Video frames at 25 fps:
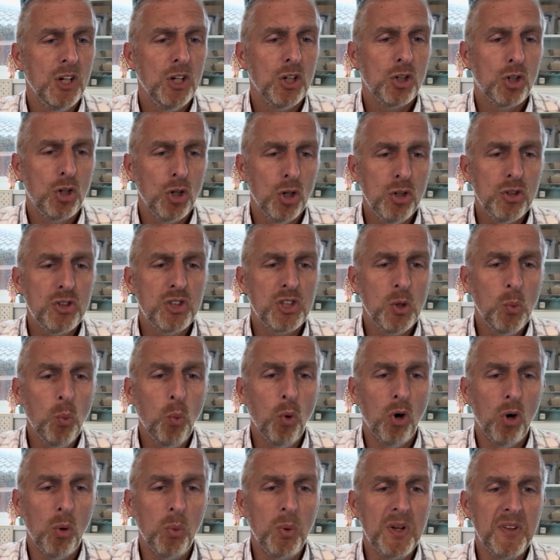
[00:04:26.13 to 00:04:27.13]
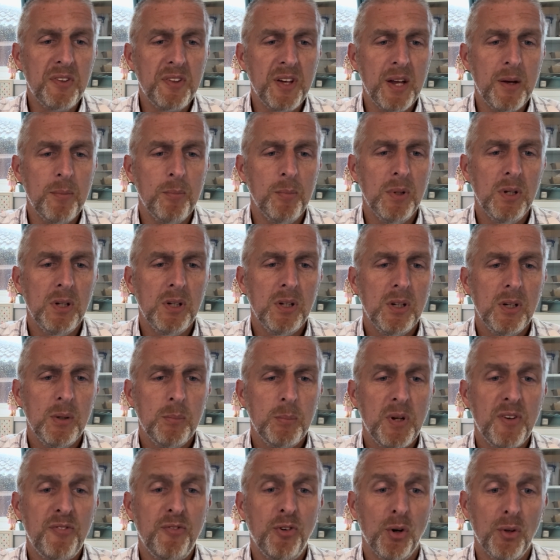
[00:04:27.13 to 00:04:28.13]
Go to war with him
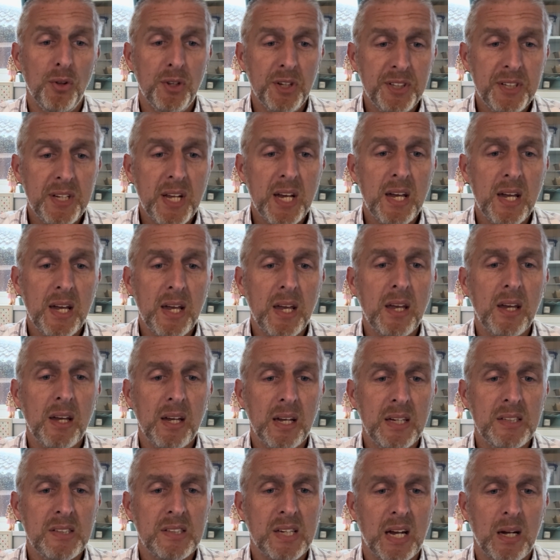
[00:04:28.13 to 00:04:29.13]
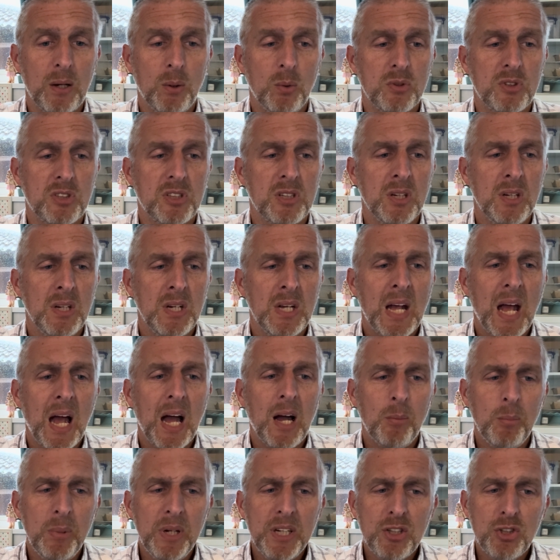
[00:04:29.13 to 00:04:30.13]
before the day is out.
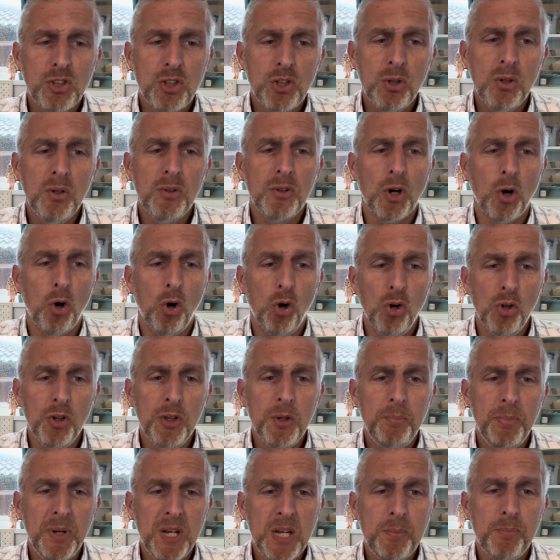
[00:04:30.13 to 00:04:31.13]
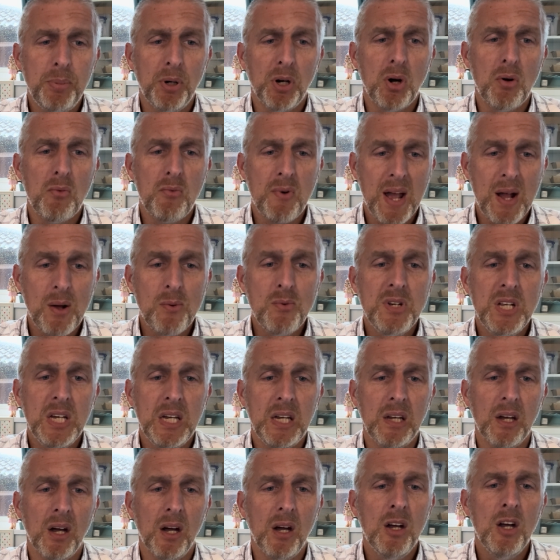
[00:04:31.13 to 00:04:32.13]
I'll make sure that all the people around
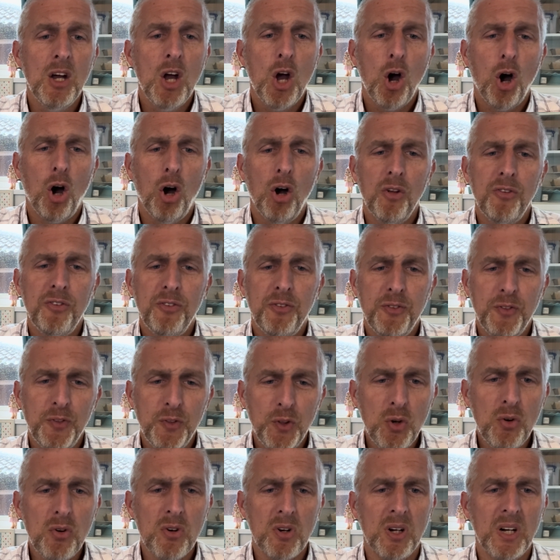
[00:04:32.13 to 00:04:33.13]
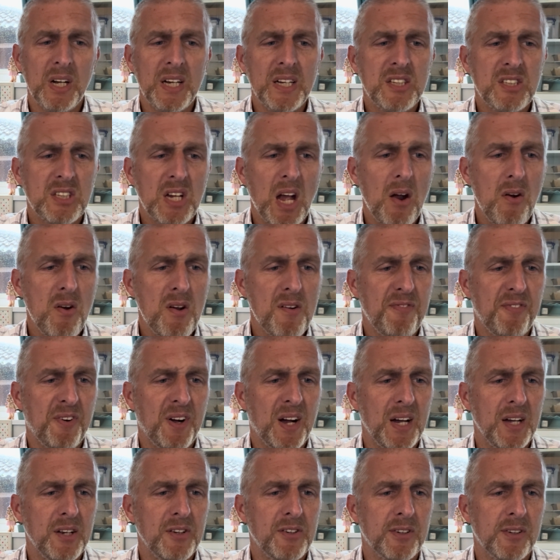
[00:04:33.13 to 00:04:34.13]
here are thoroughly
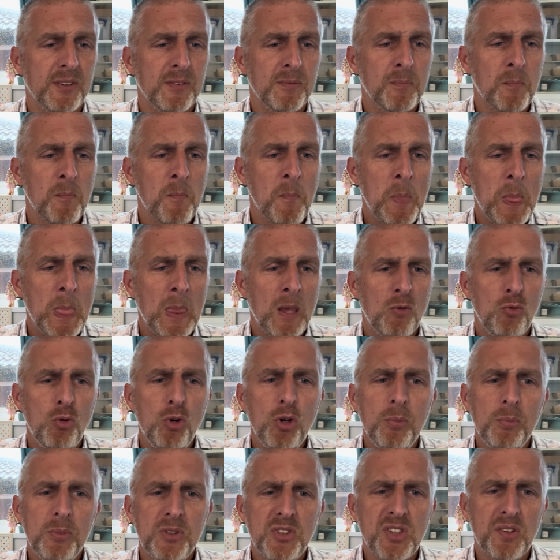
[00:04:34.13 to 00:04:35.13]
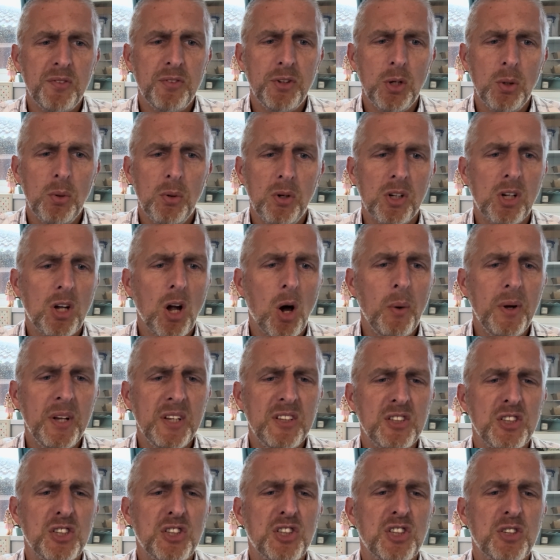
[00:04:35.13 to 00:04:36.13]
terrified. Rumours of you are going
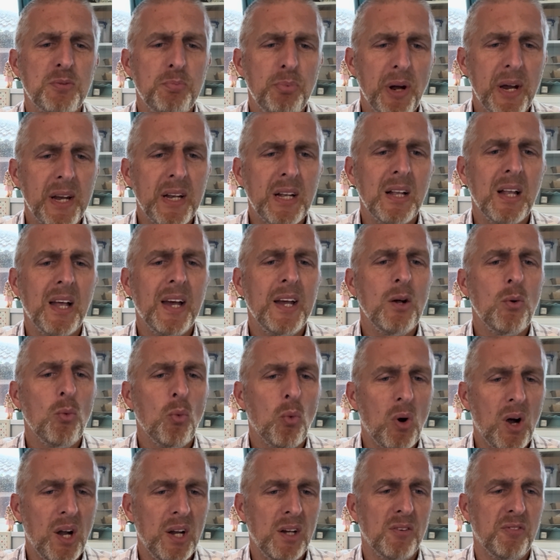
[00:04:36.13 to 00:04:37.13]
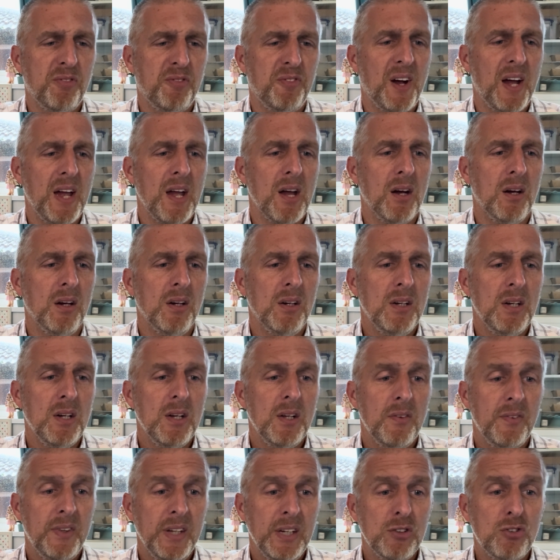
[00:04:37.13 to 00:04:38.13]
to spread like wildfire.
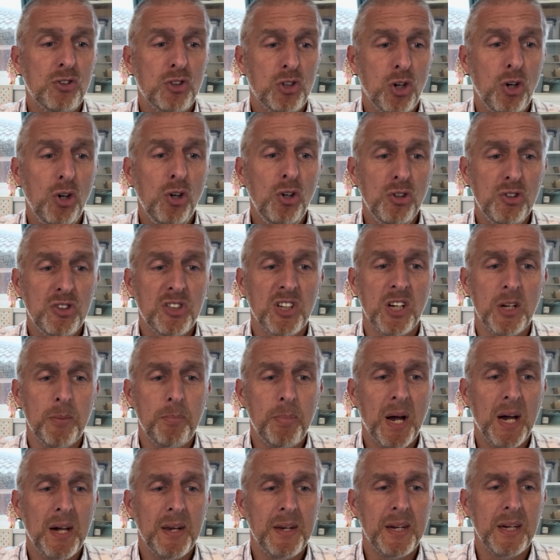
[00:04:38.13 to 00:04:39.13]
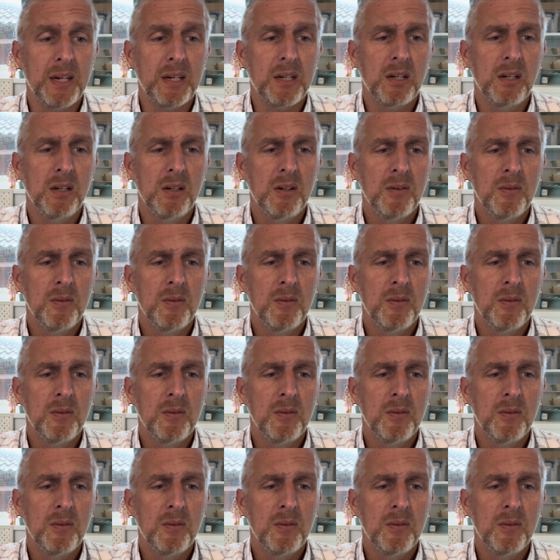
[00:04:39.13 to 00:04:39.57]
They'll totally panic.